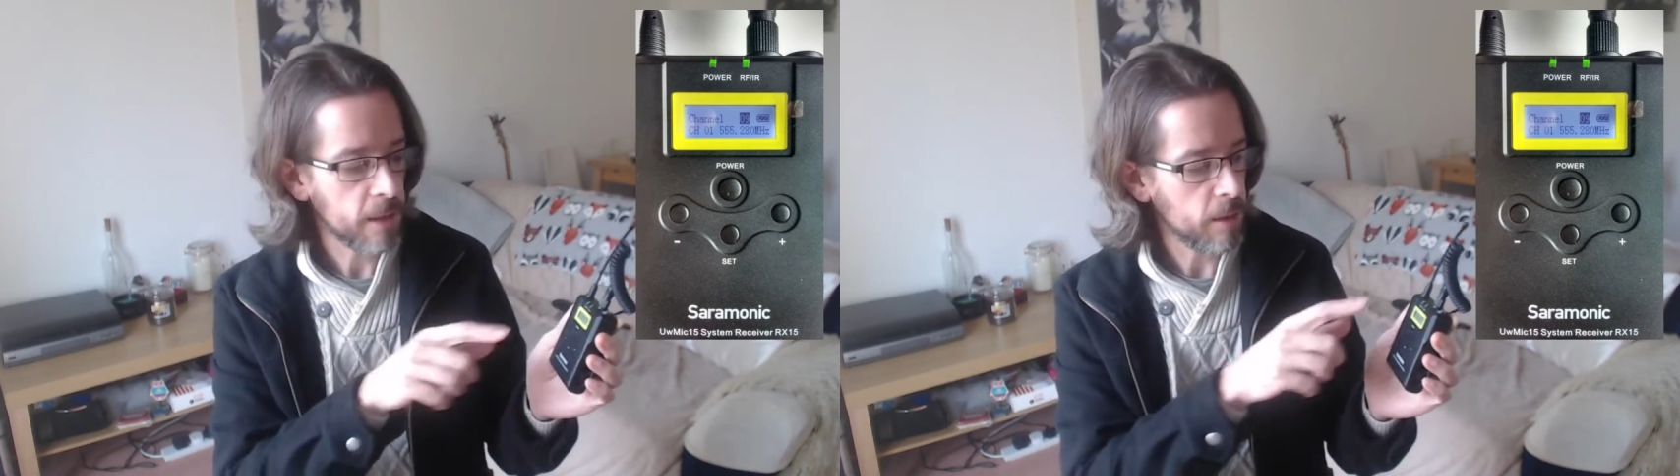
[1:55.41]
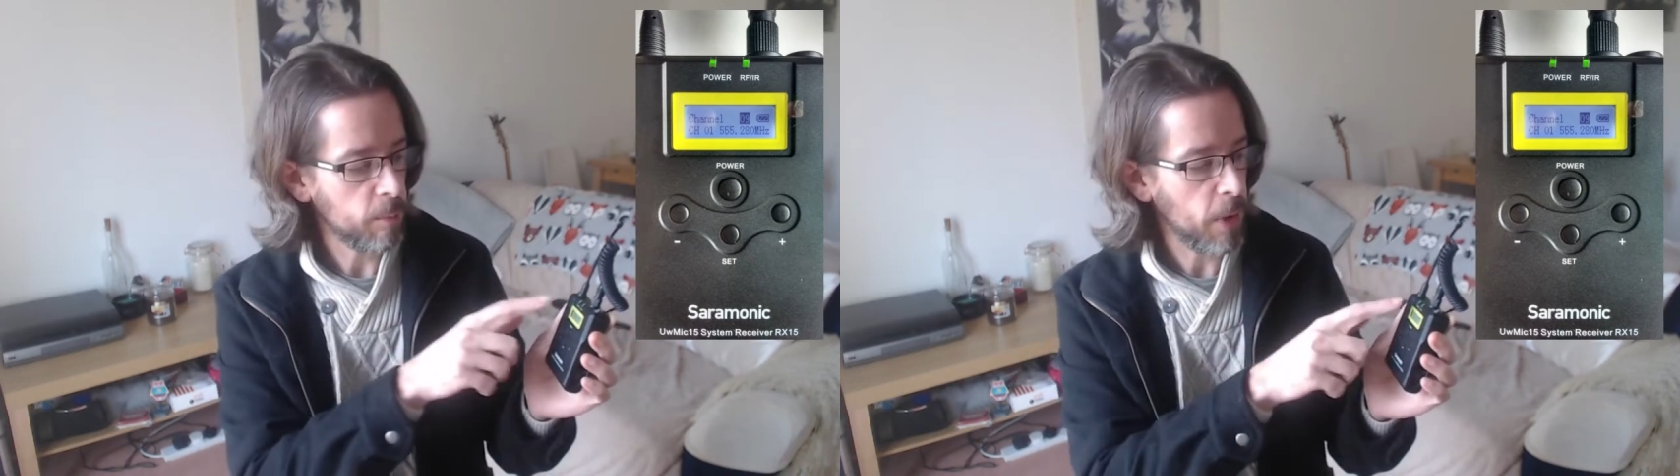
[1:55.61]

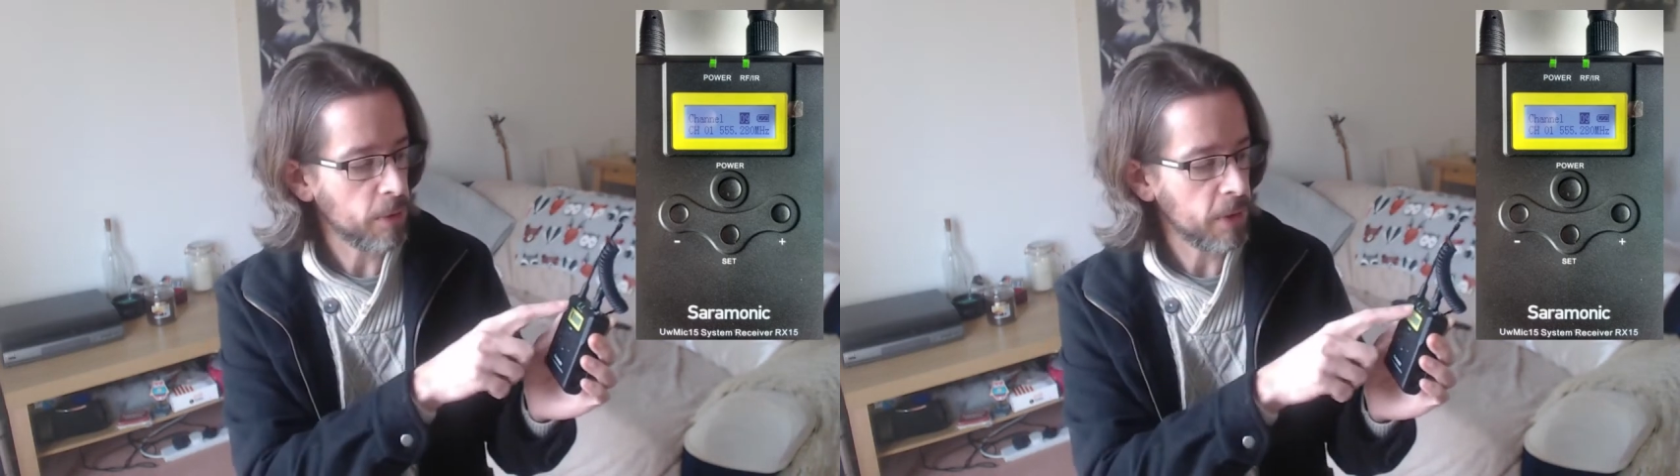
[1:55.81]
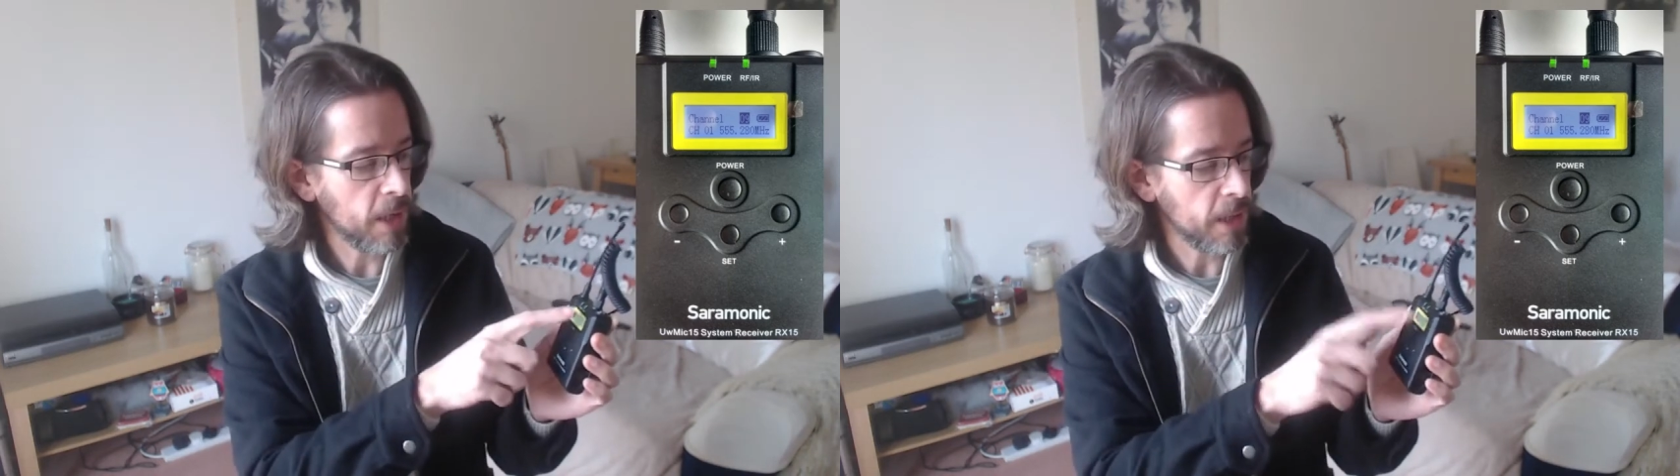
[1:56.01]
that both the
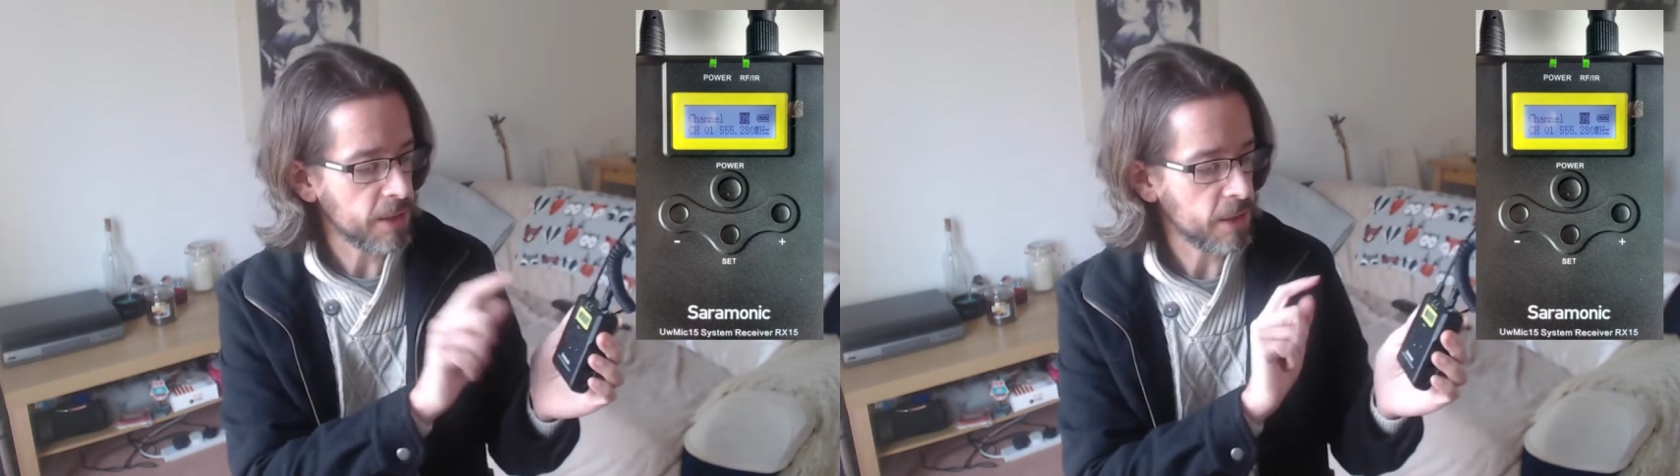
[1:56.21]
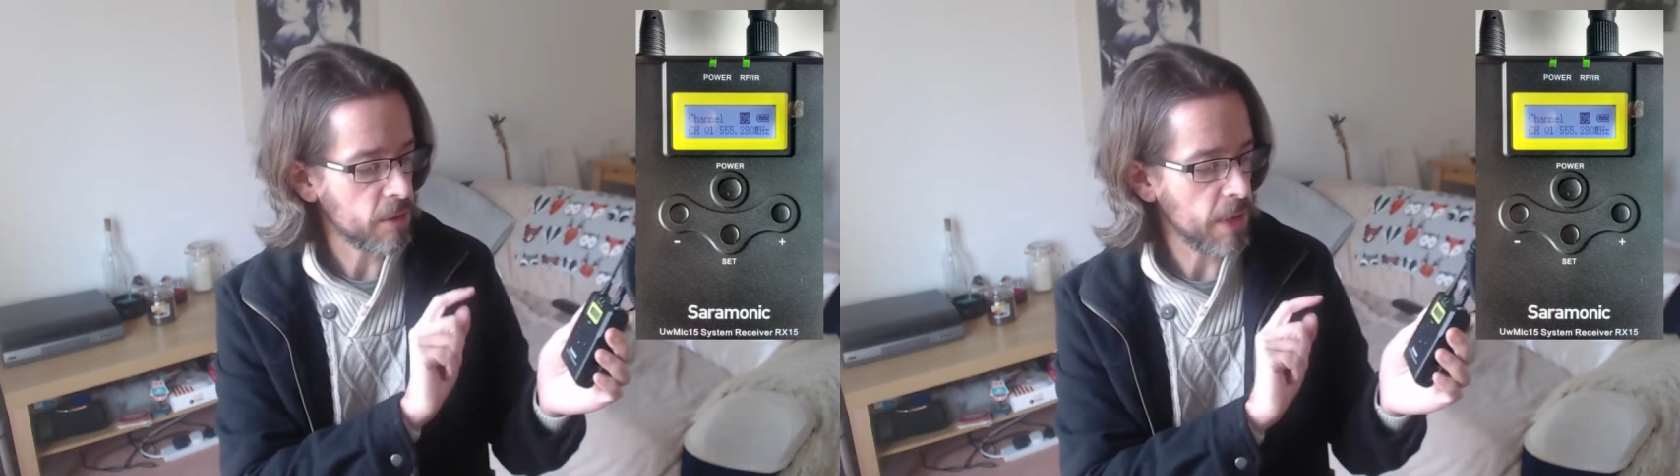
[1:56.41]
lights
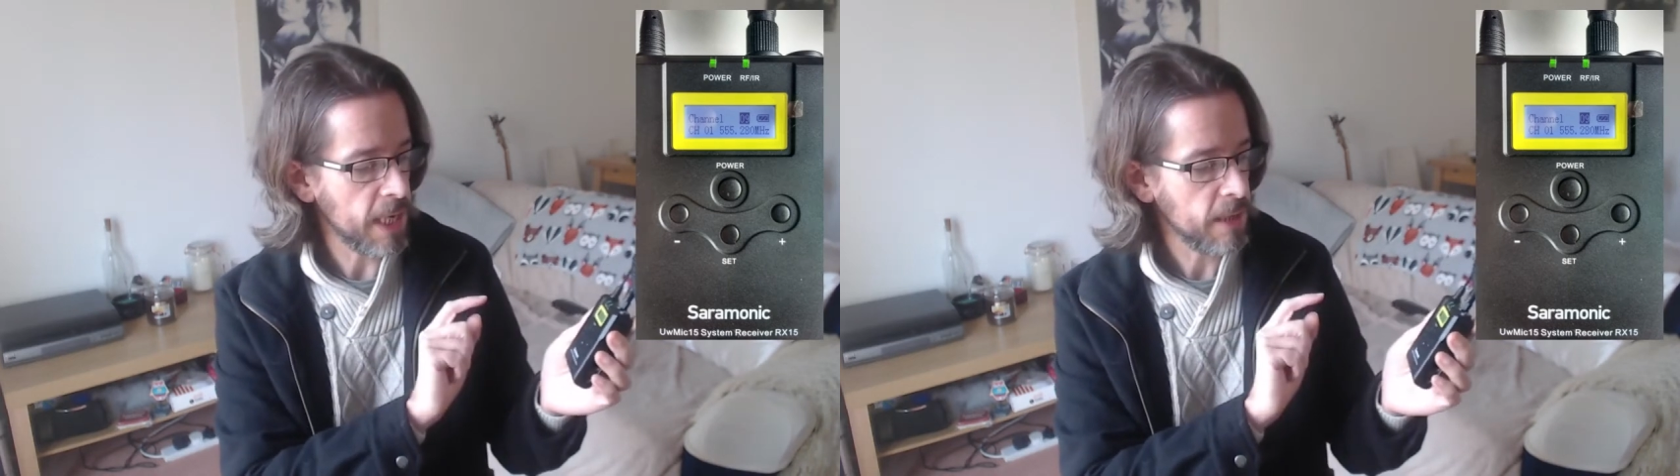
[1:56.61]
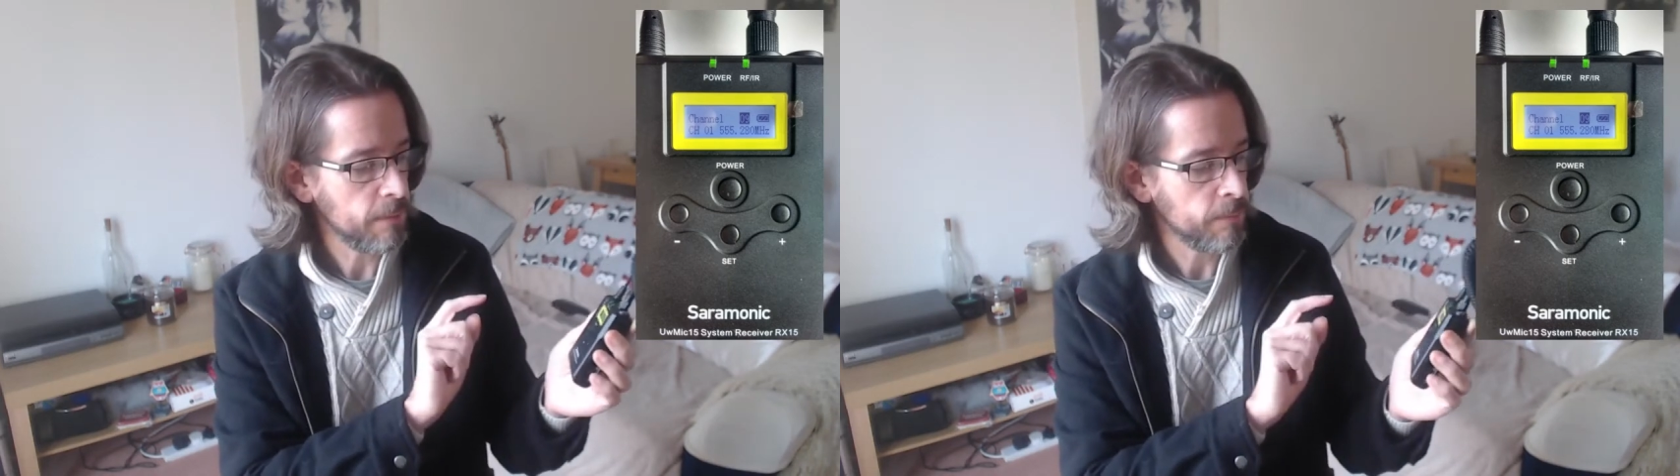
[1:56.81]
are green.